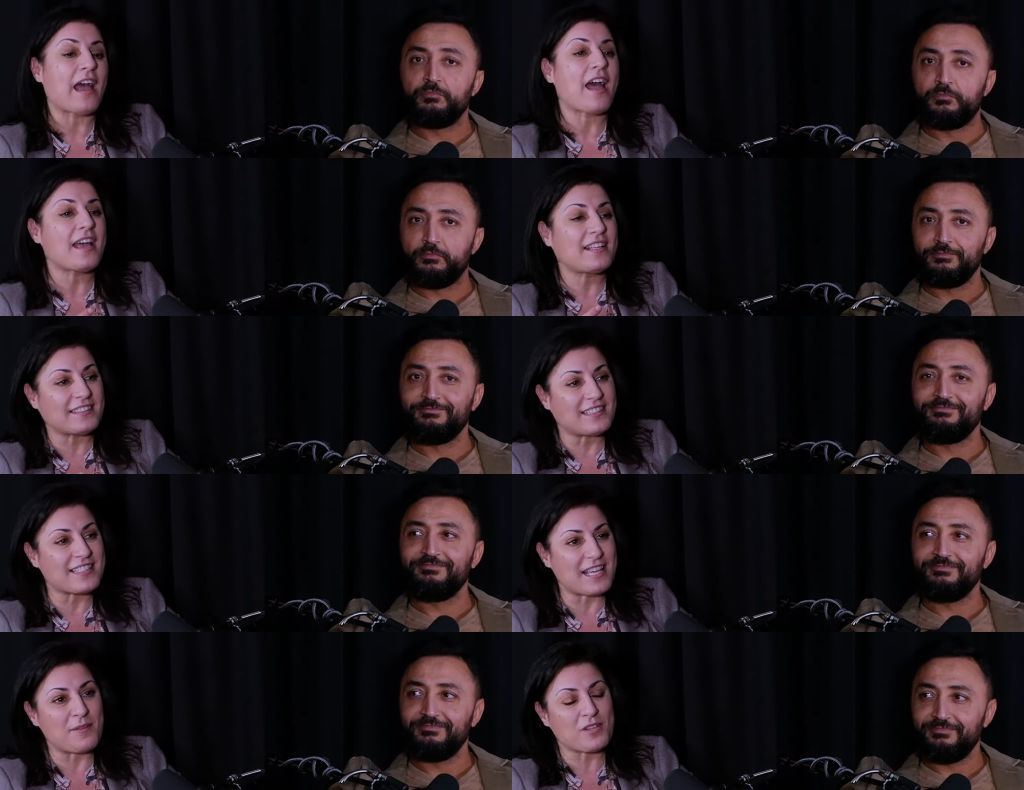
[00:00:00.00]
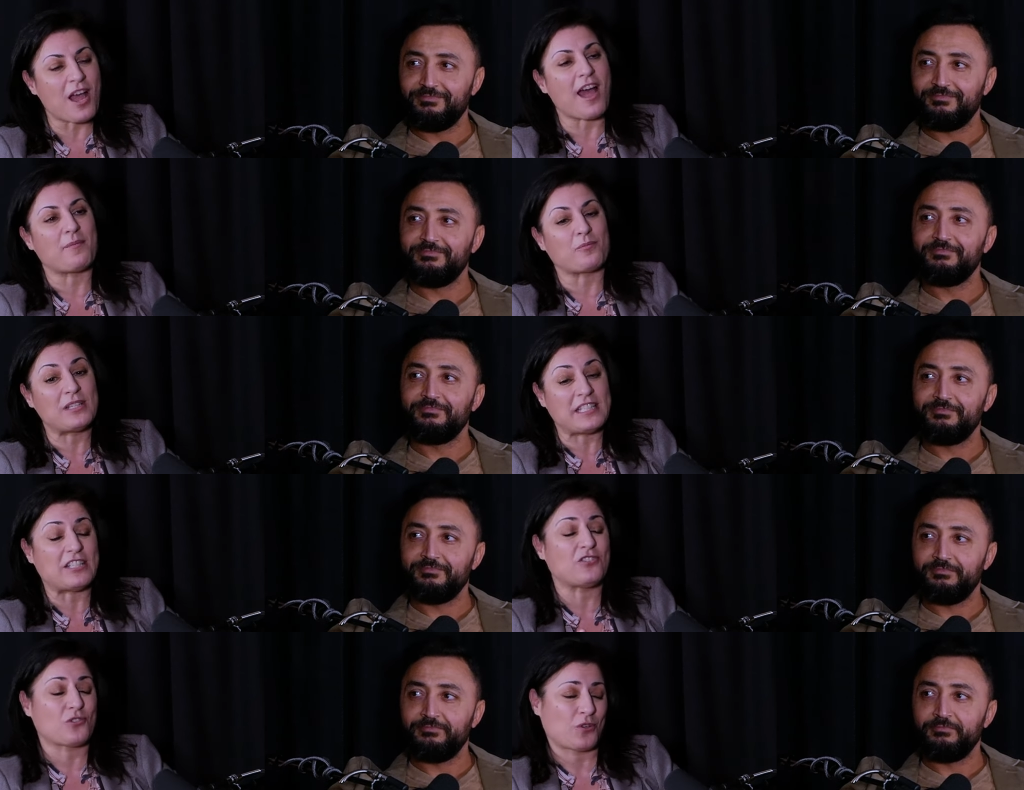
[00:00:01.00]
Speaker 1: and at the same time really
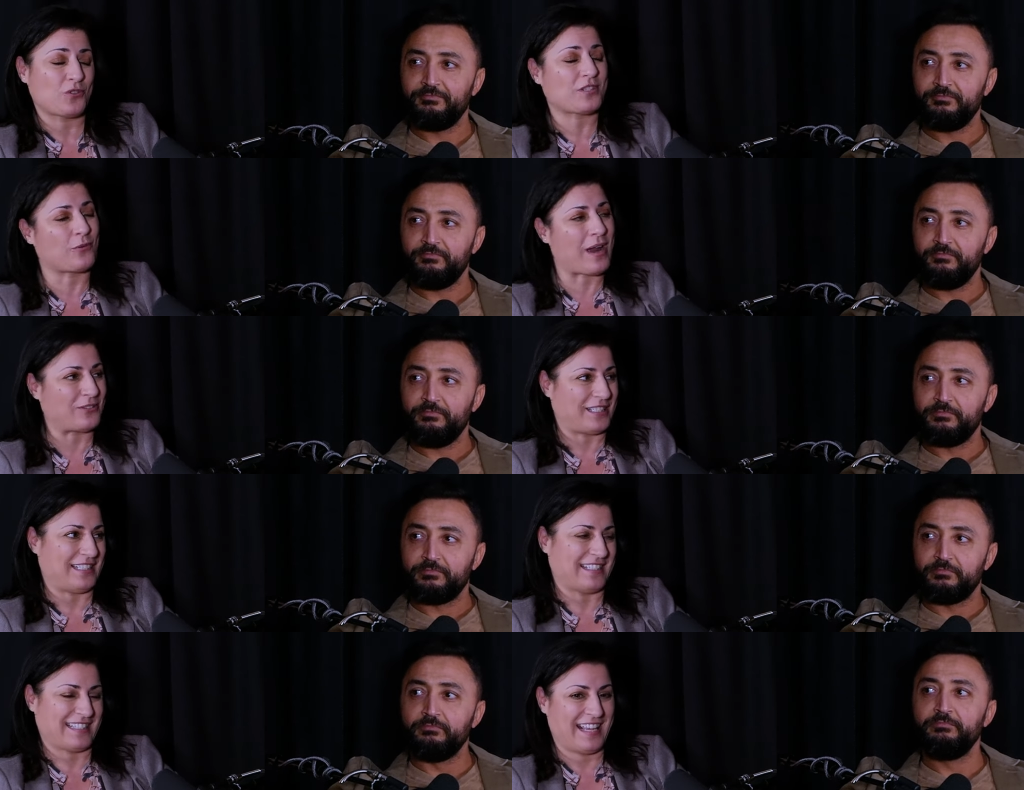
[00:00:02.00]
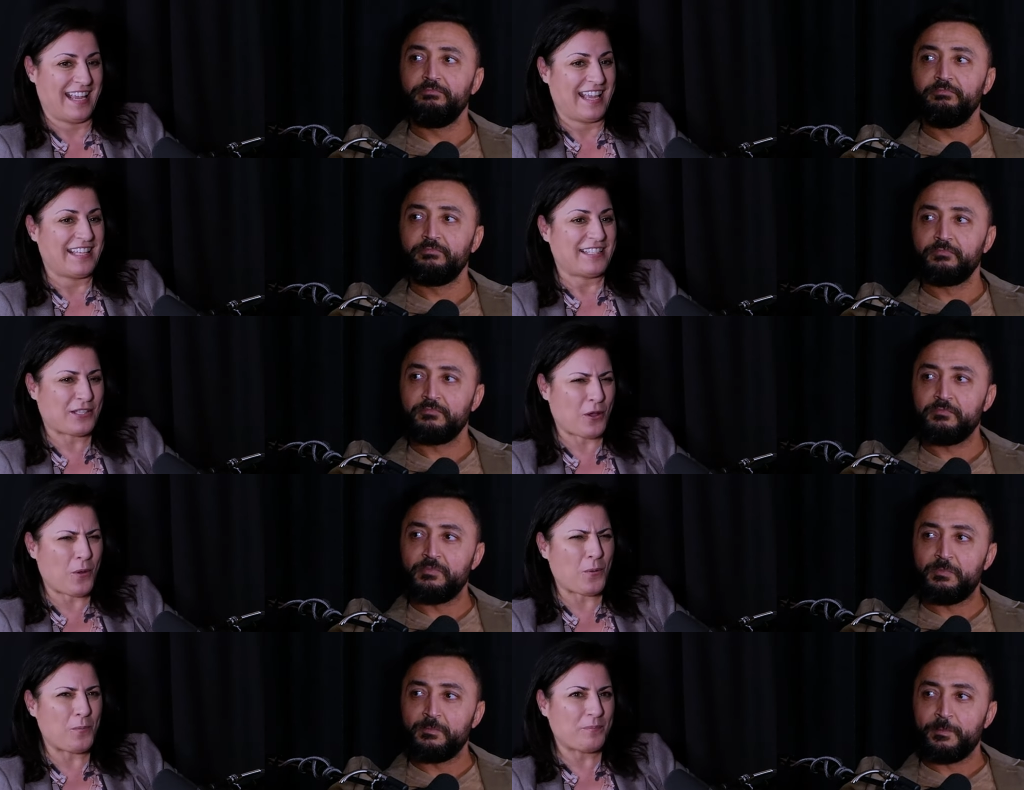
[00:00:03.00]
enjoy your surroundings mm-hmm.
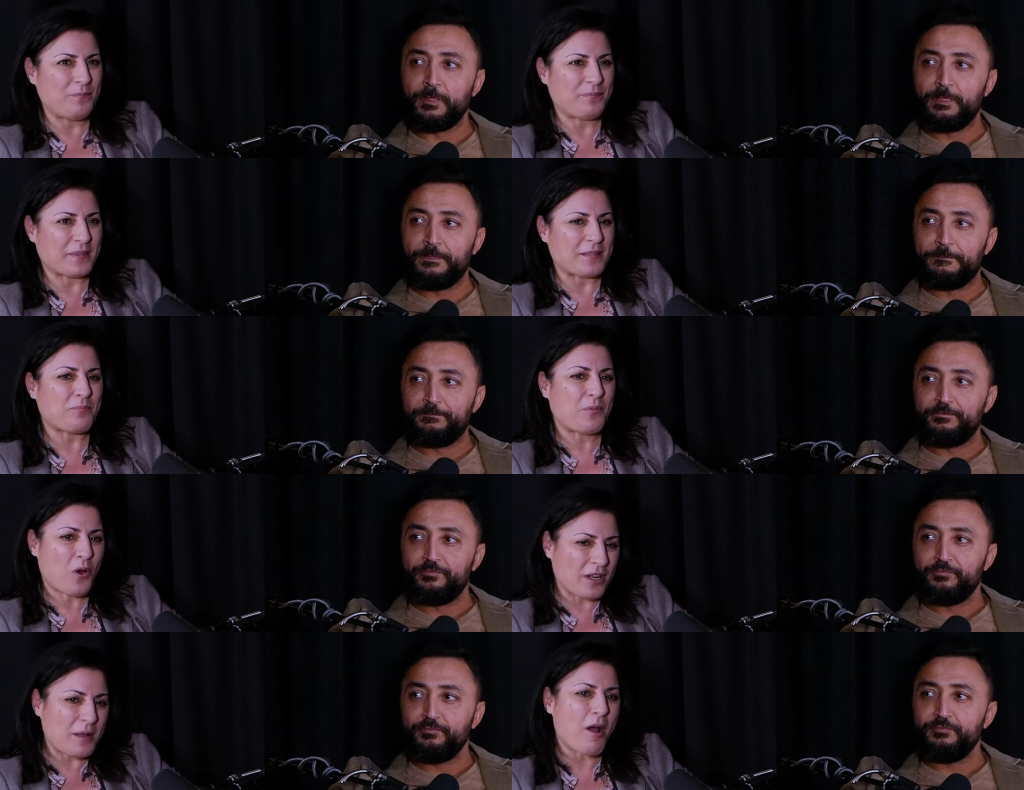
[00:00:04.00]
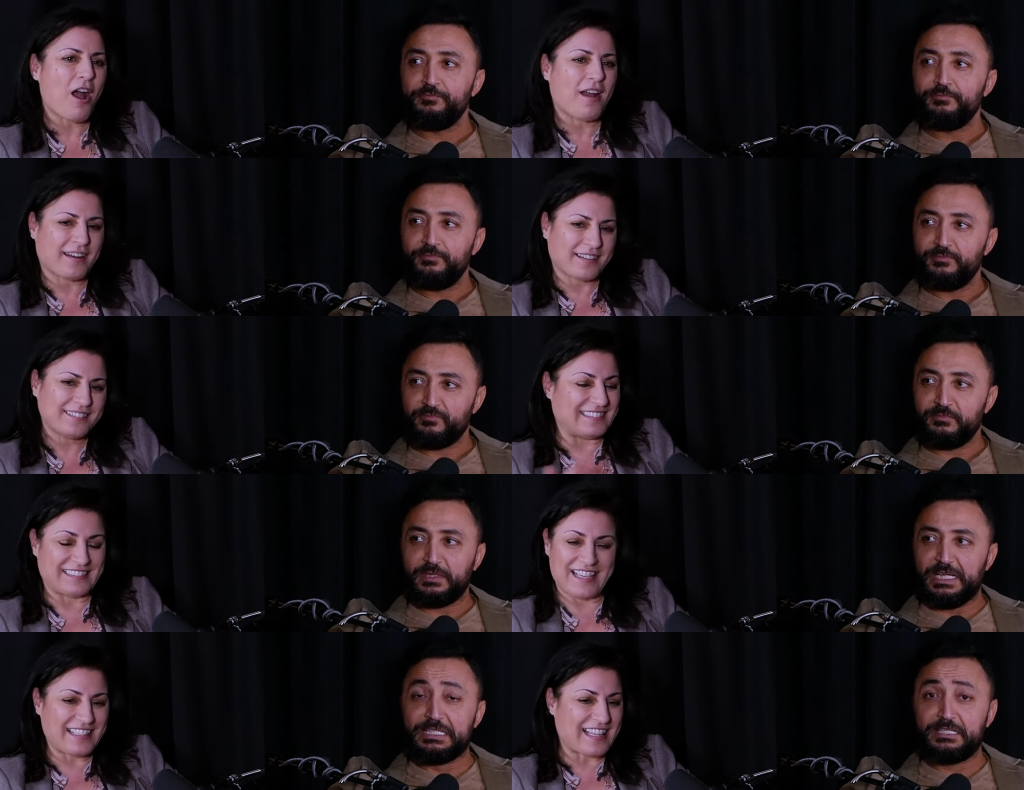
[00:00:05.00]
so Porlamar,
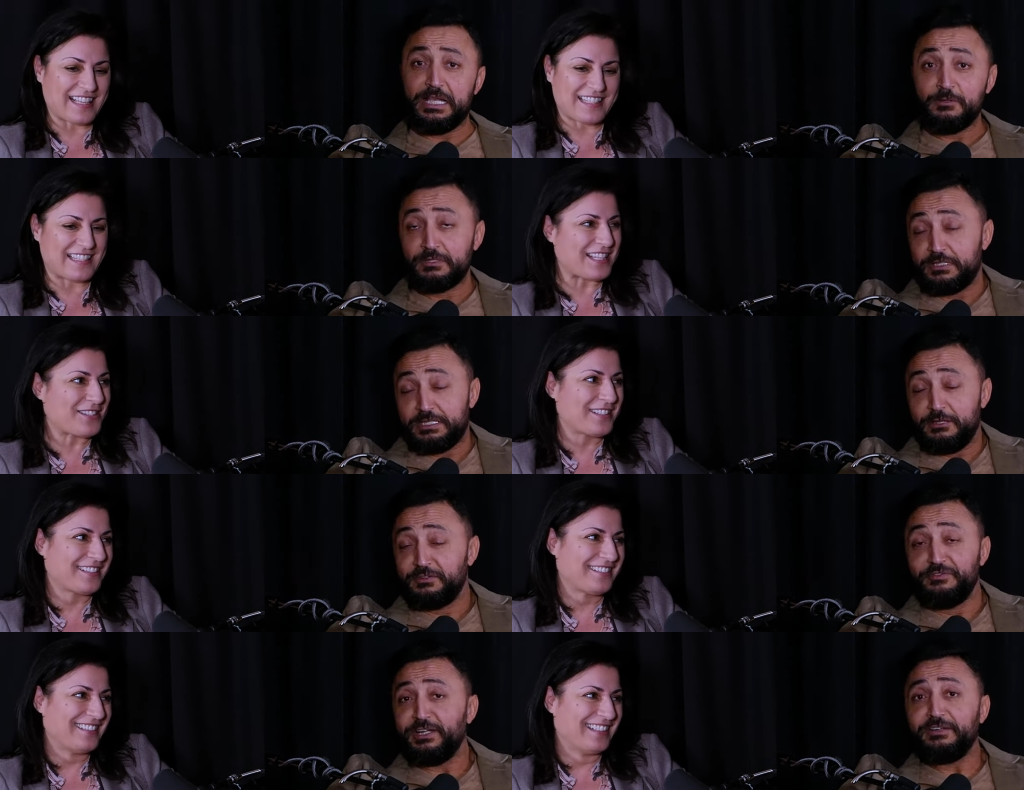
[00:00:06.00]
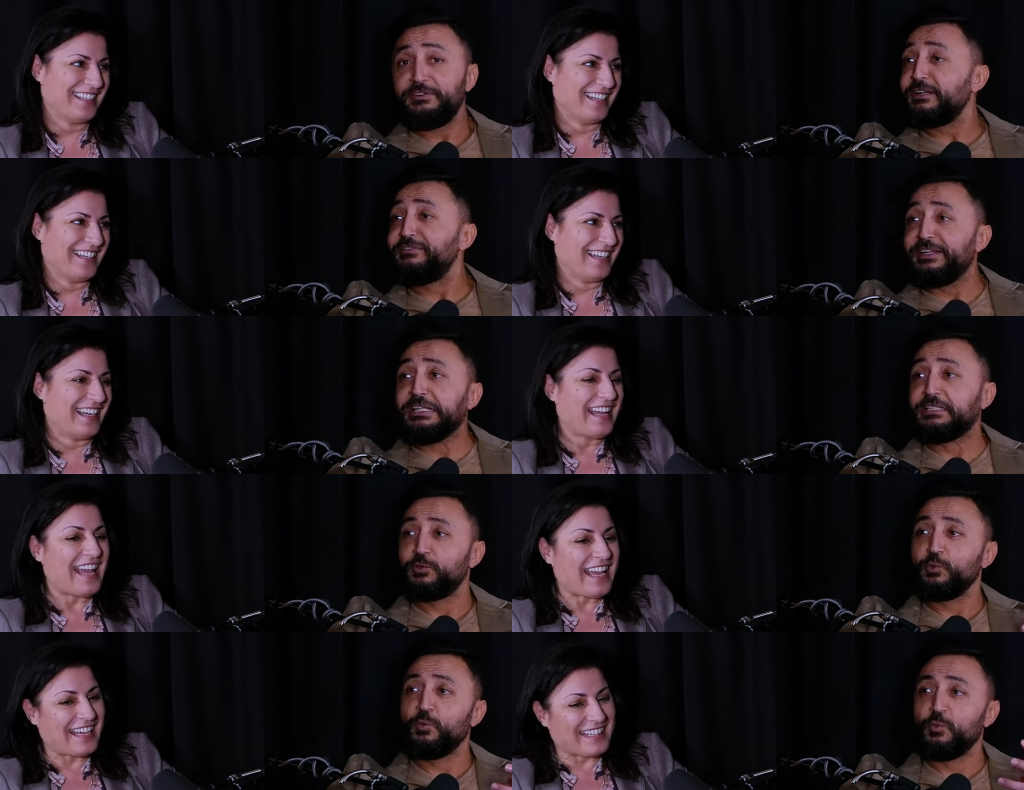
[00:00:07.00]
Speaker 2: yeah, it that's, sounds that's, it sounds very very fitting
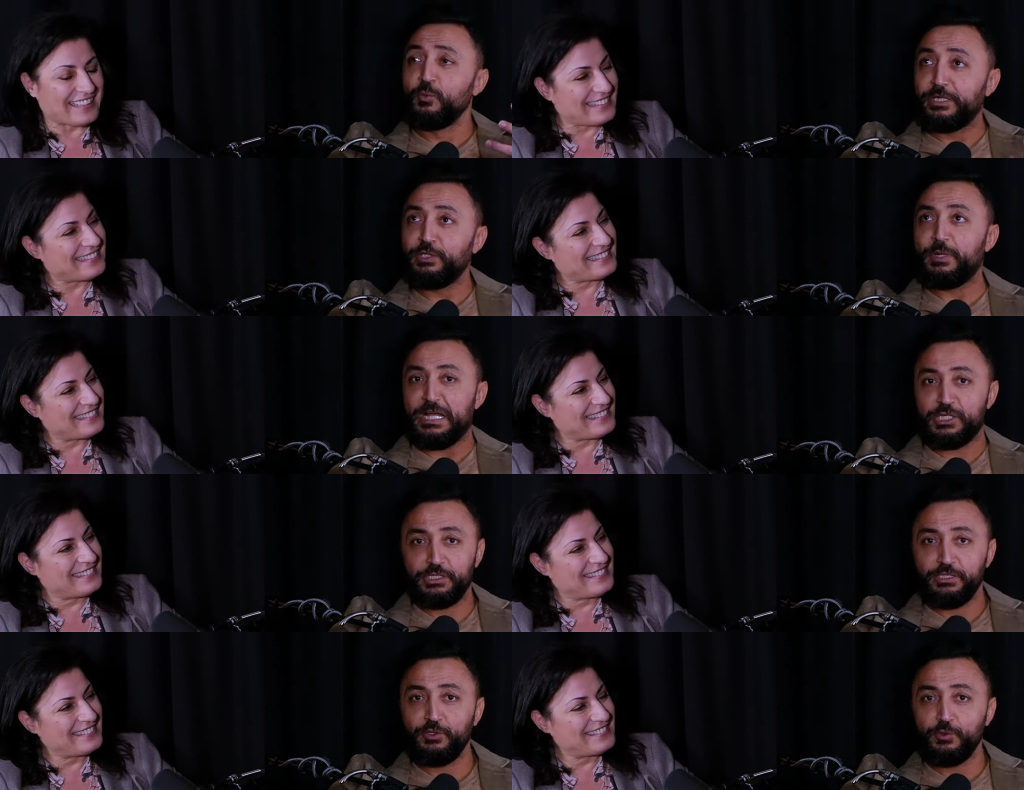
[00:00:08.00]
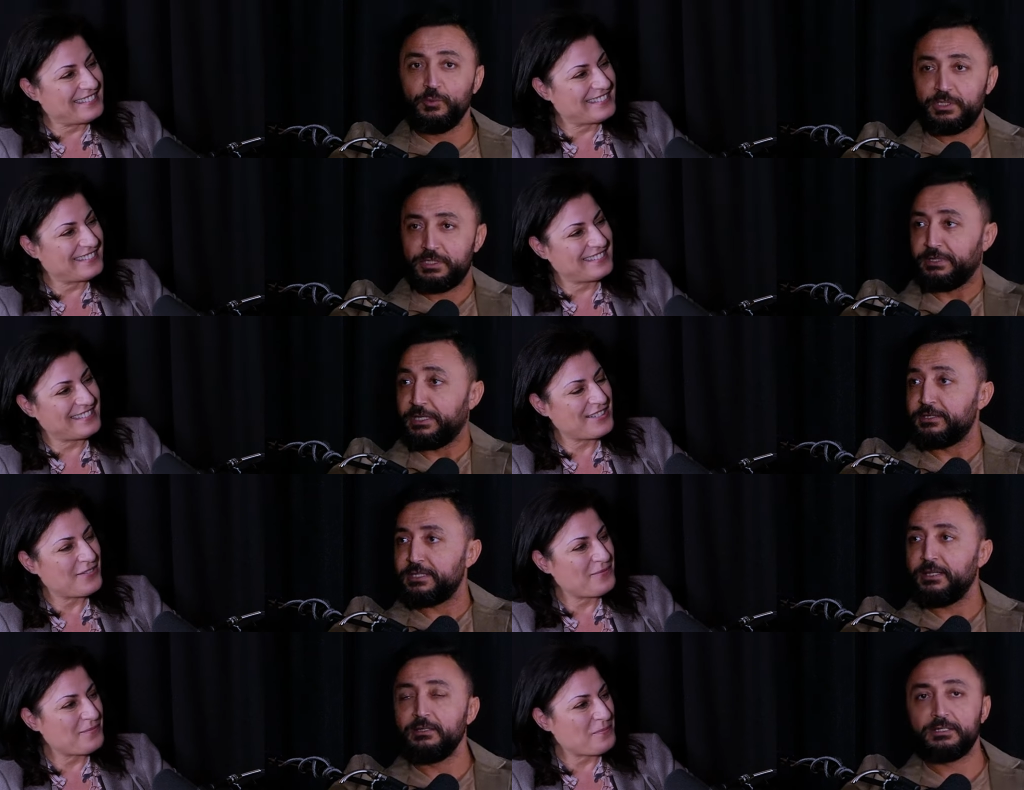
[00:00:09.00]
to what you actually do, which, like you
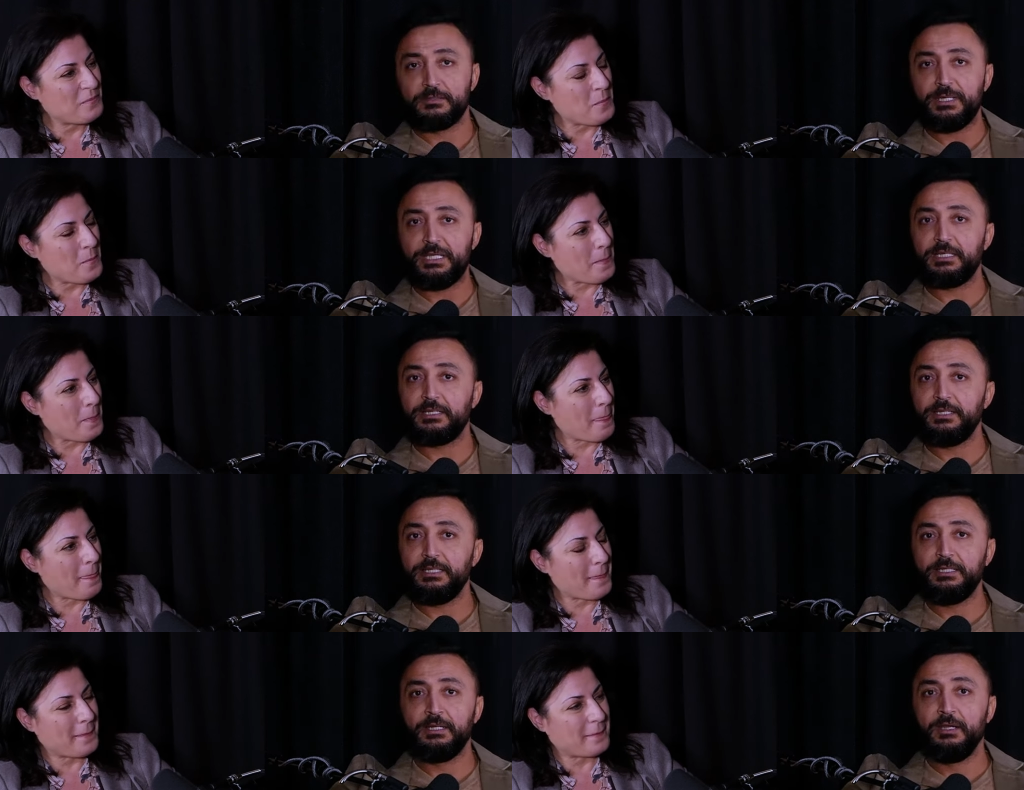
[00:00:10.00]
said, it's basically